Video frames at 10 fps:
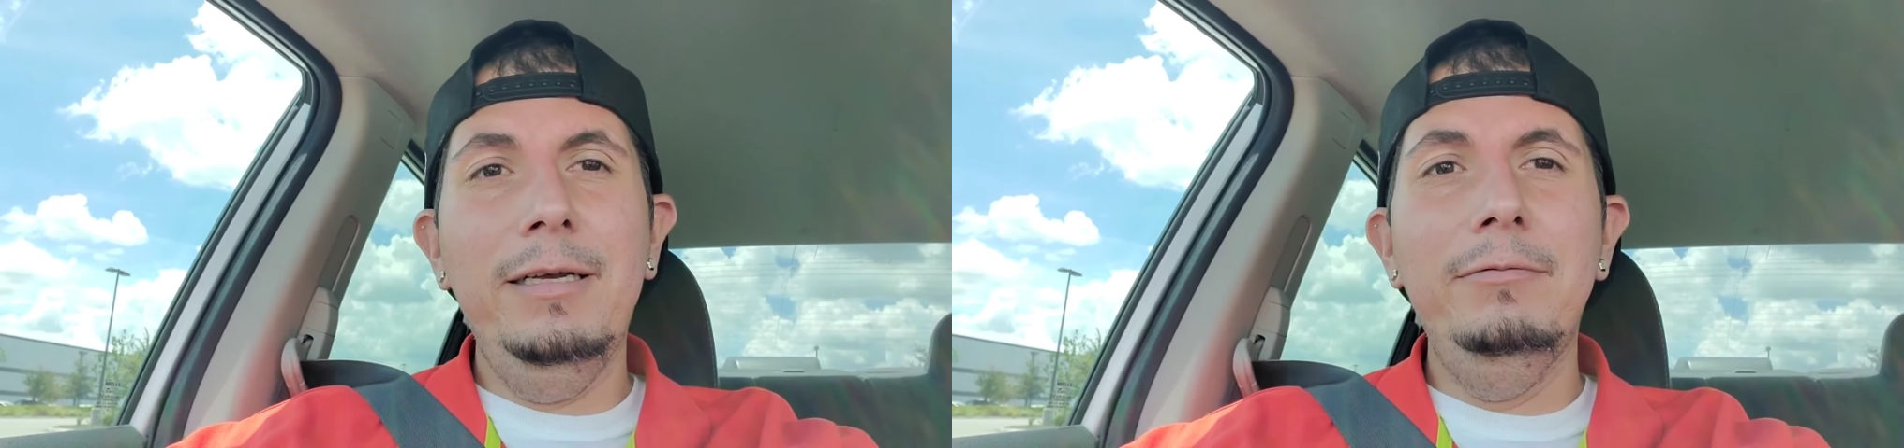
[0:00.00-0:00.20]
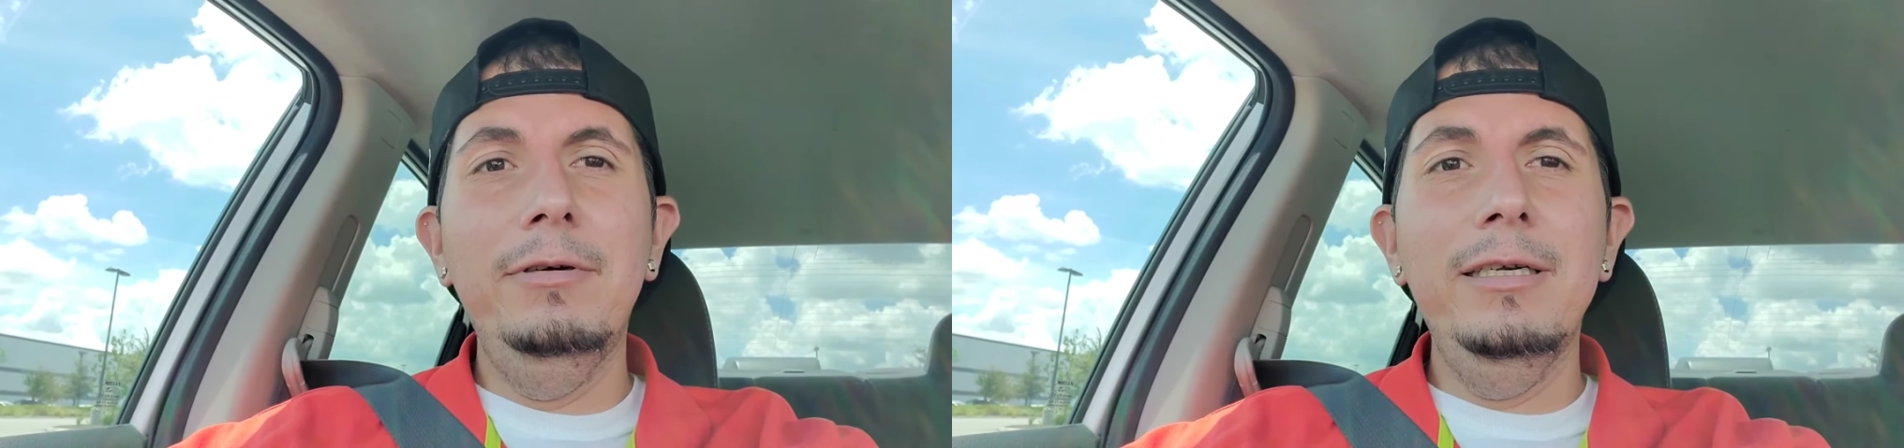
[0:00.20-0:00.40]

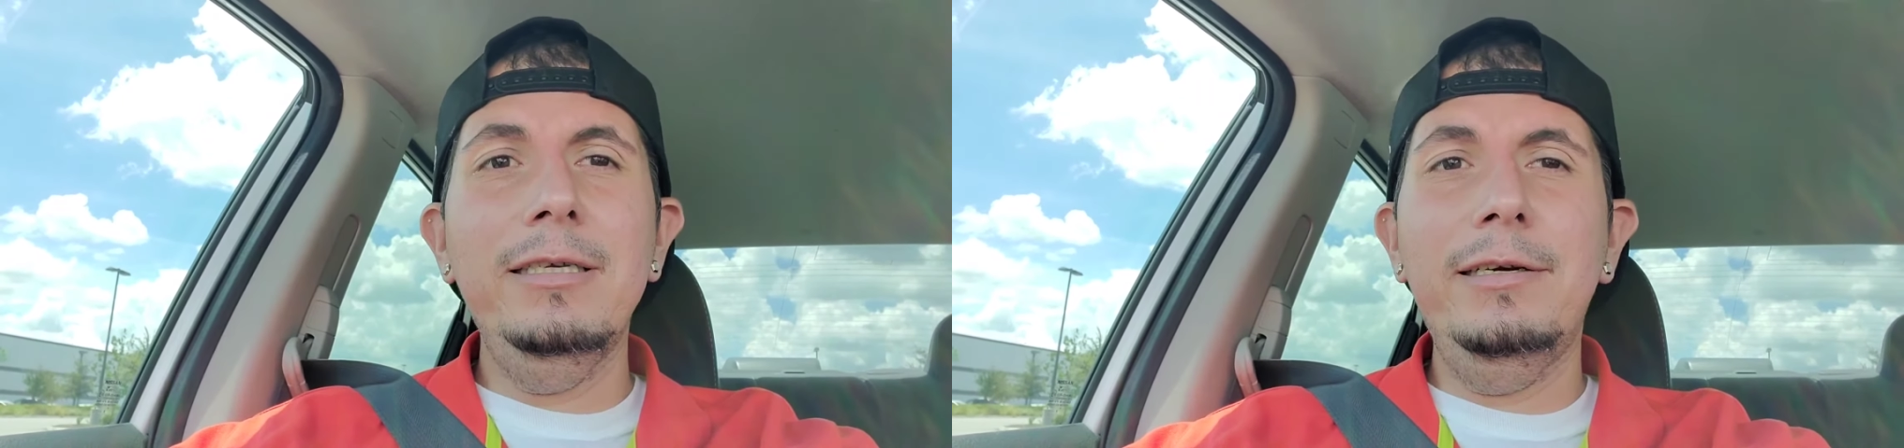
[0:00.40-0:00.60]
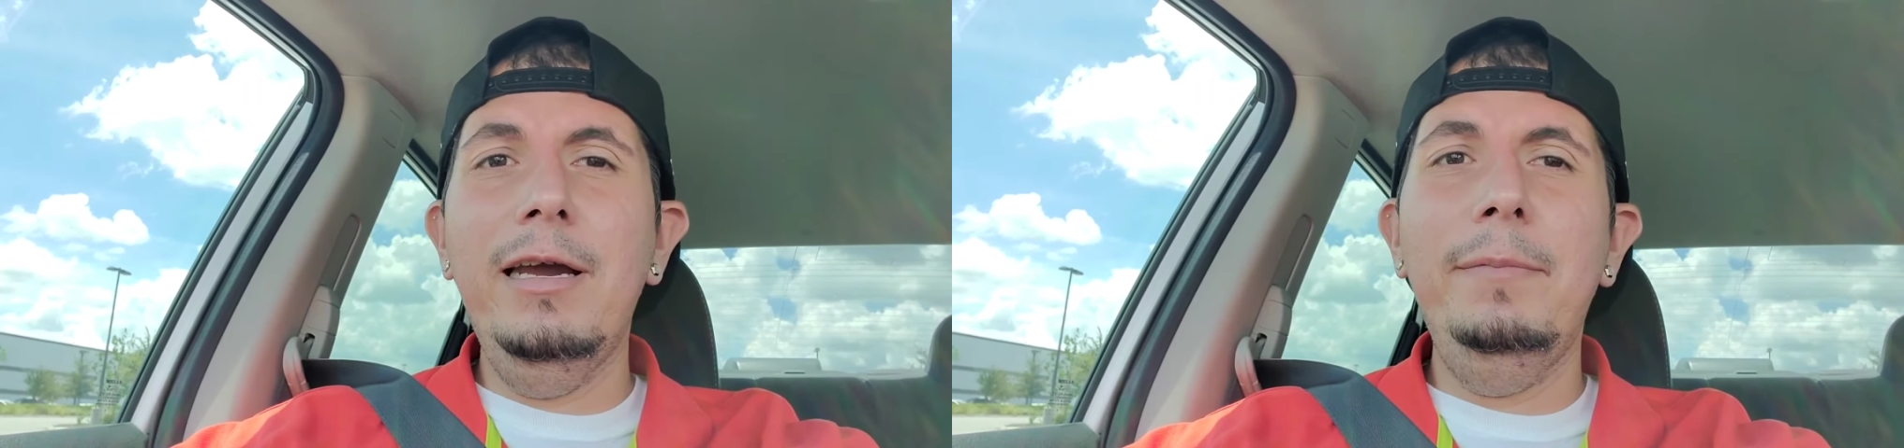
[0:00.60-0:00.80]
it was
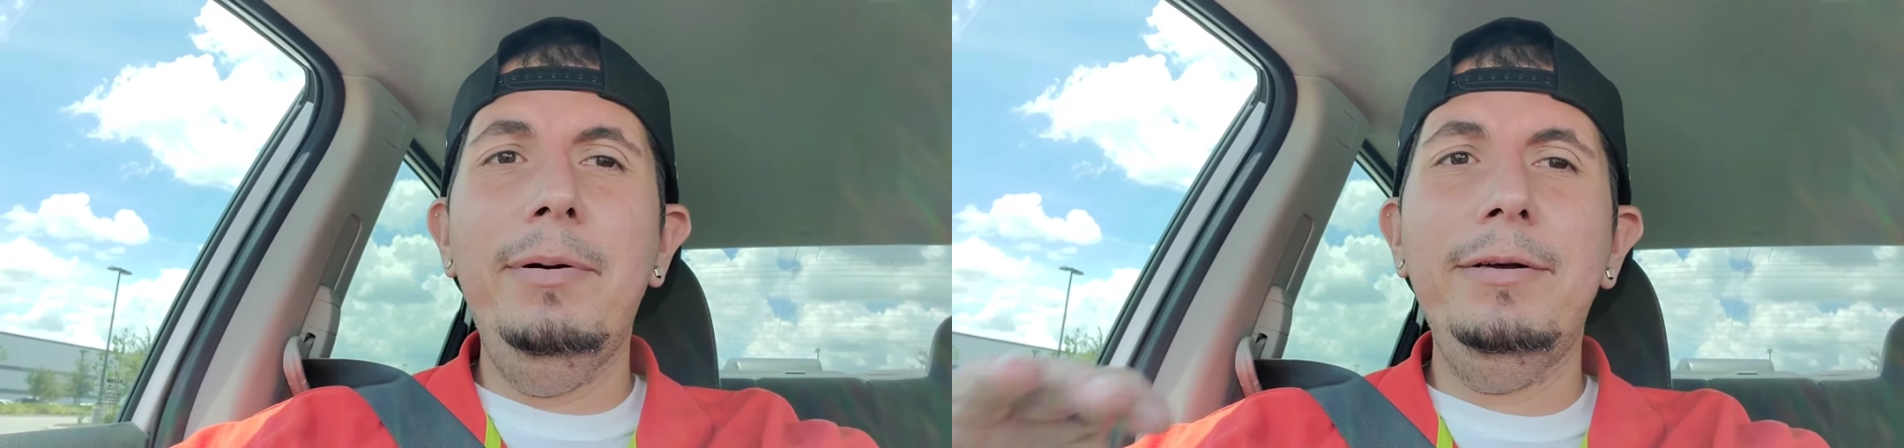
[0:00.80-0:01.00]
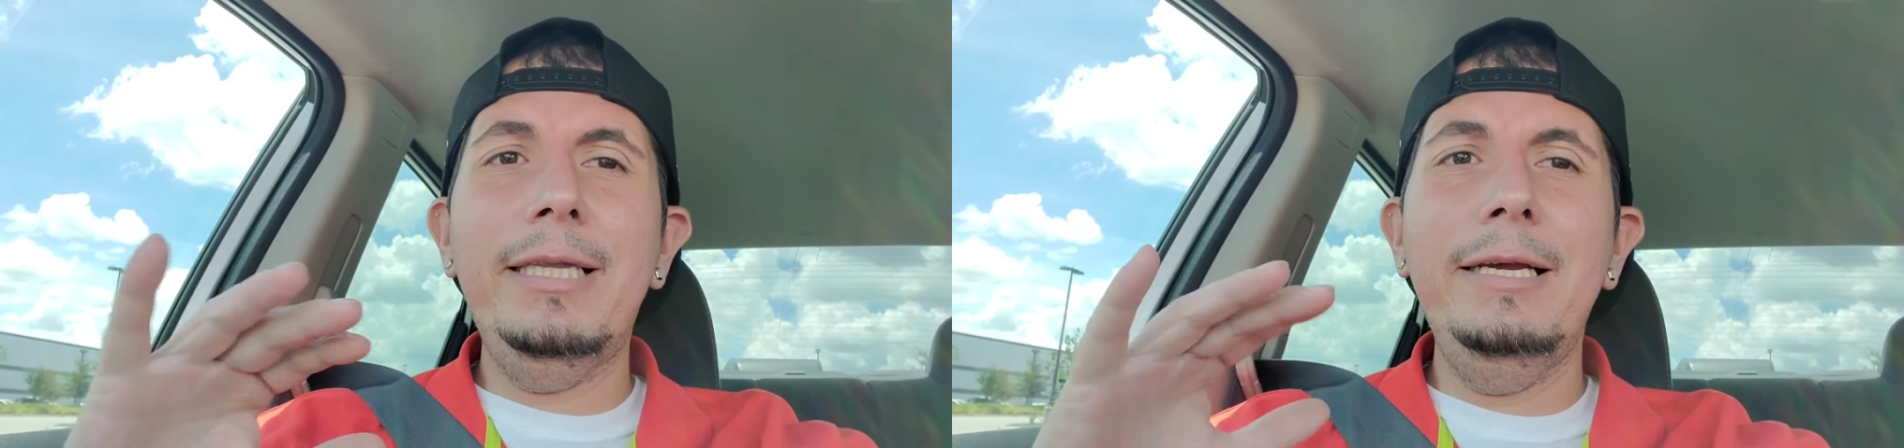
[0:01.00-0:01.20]
a great
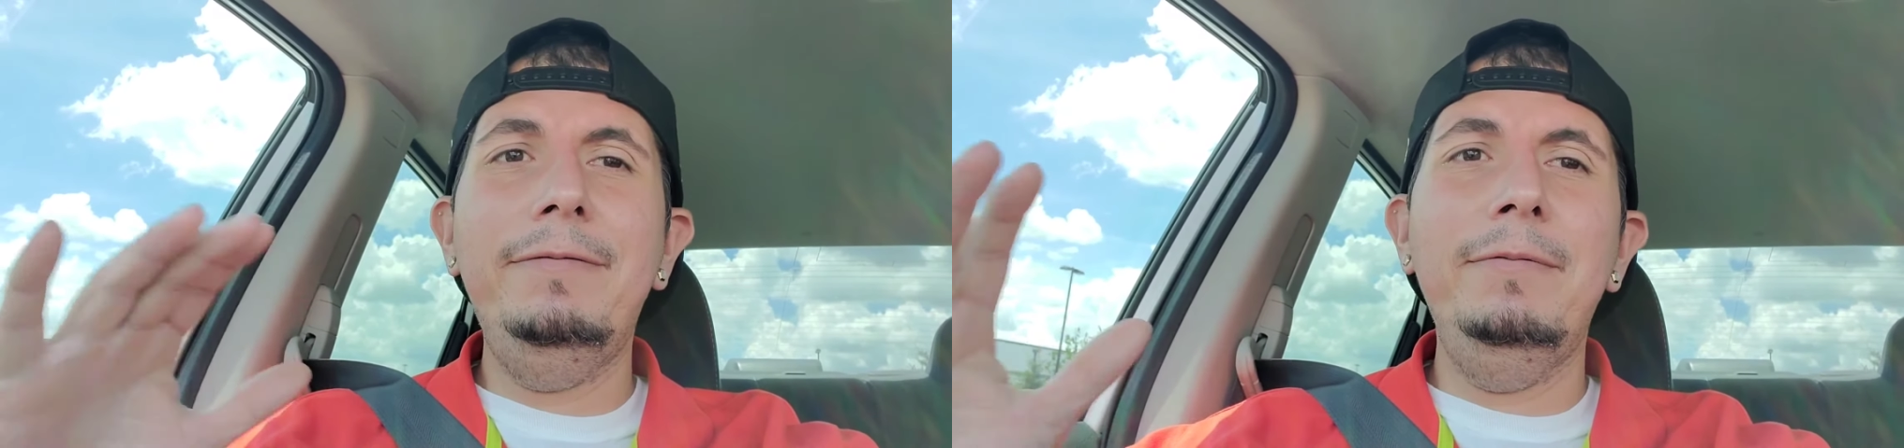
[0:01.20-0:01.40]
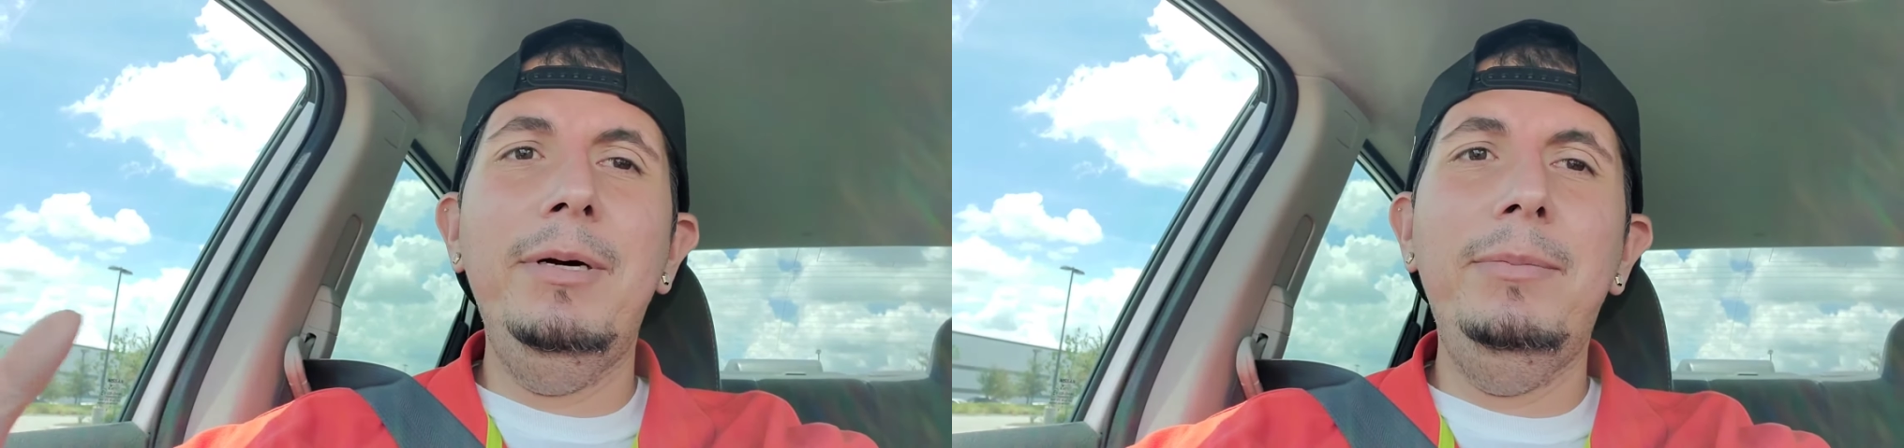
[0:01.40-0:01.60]
birthday
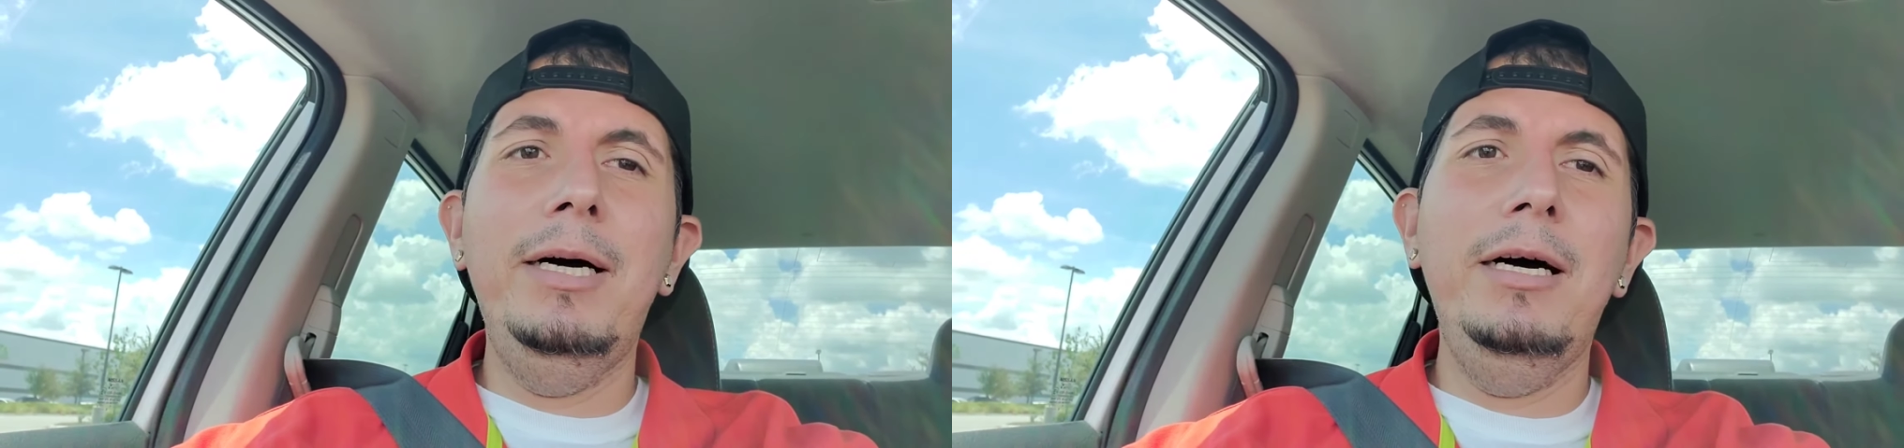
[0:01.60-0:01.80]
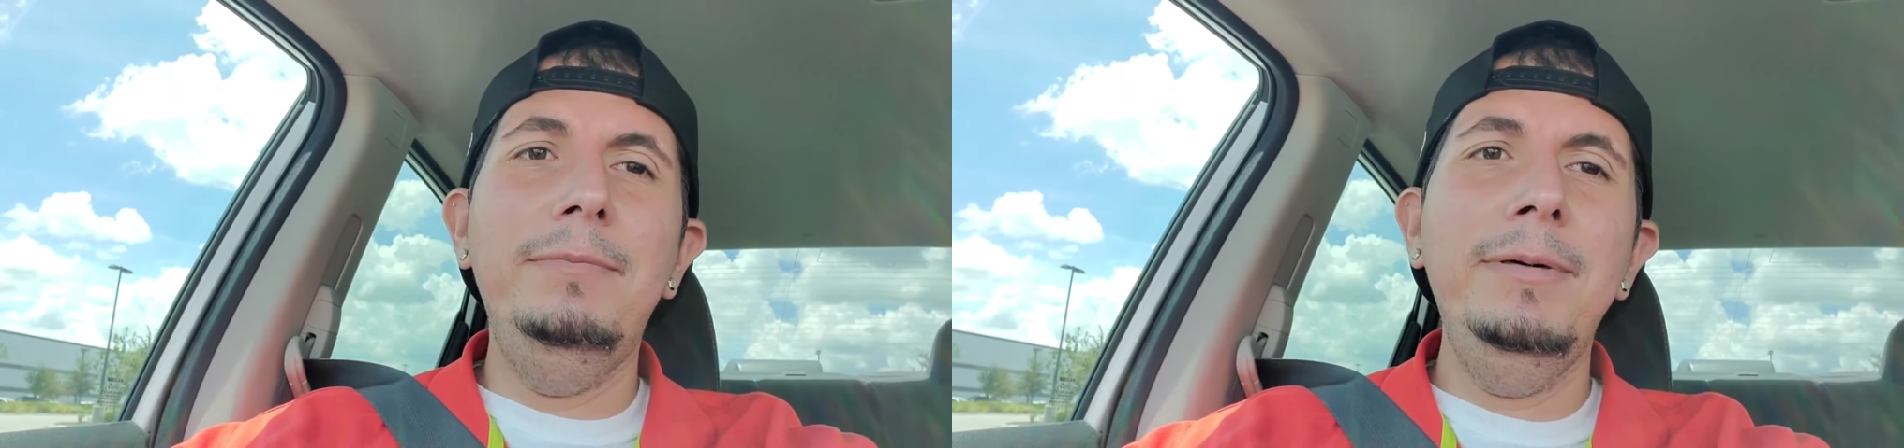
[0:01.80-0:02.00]
for my
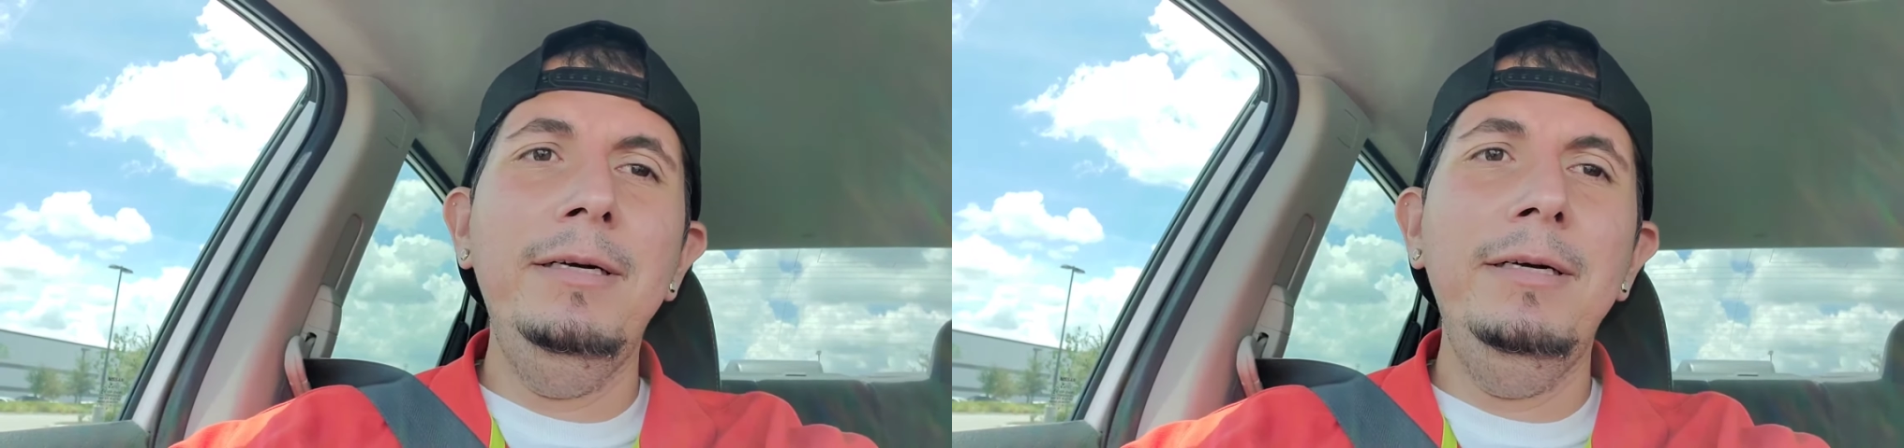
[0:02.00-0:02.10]
mom.